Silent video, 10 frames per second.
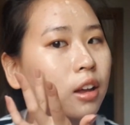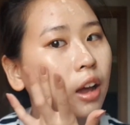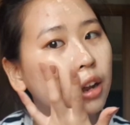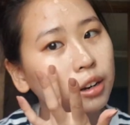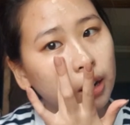
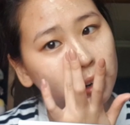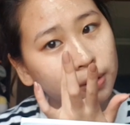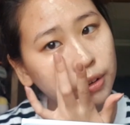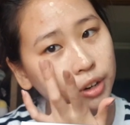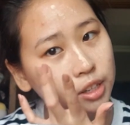I, I look
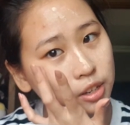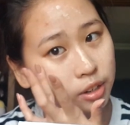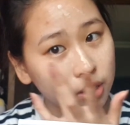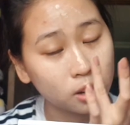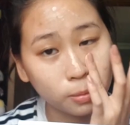crazy
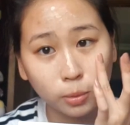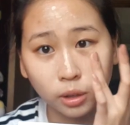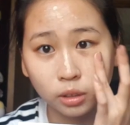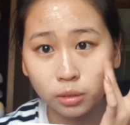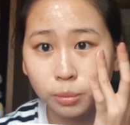right now but
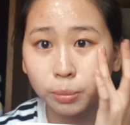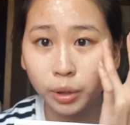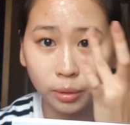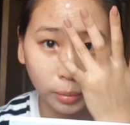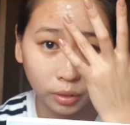
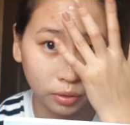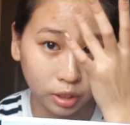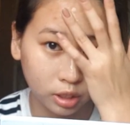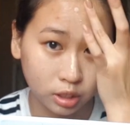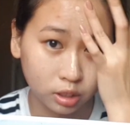pat my
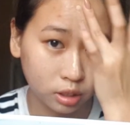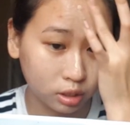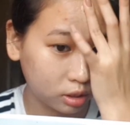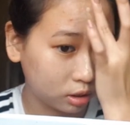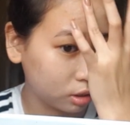face
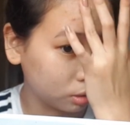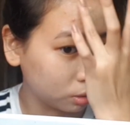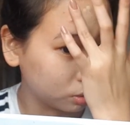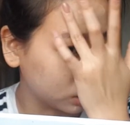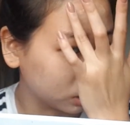till now
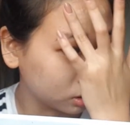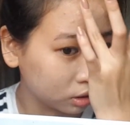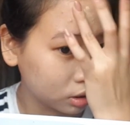I'm done.